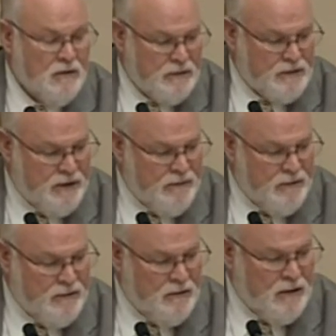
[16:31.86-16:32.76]

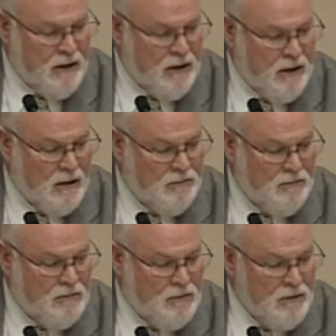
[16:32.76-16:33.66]
Stephen
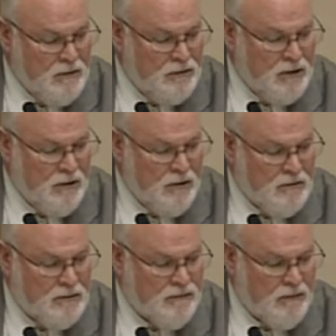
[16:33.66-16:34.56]

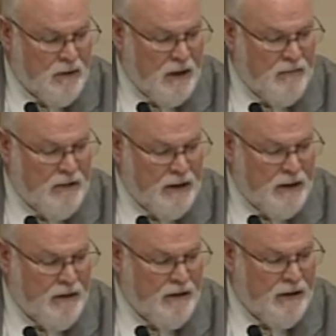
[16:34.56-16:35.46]
Jones from Monterey
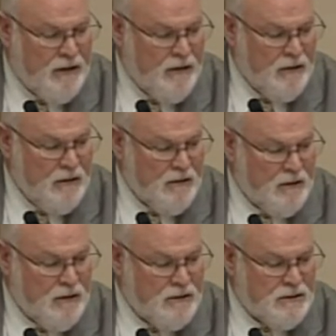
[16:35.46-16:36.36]
County
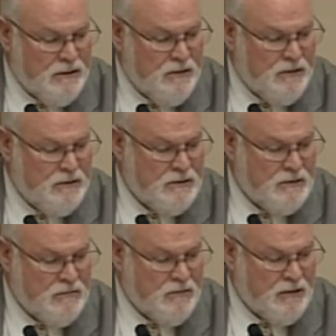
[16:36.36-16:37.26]
on seniors
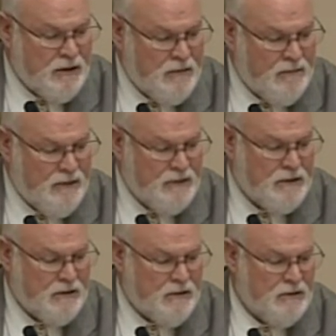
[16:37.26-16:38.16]
and working and
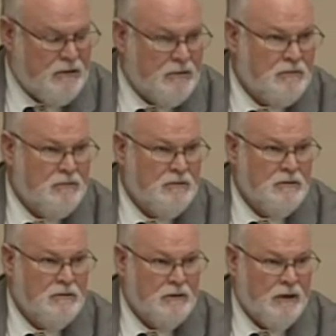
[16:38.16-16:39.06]
facing hunger.
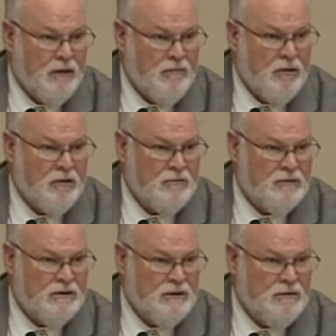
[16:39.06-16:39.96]
And welcome,
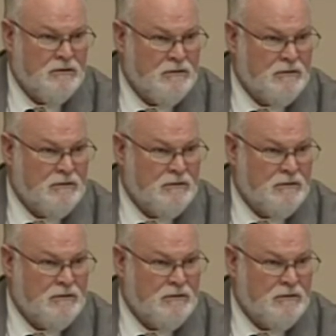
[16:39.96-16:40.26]
Stephen.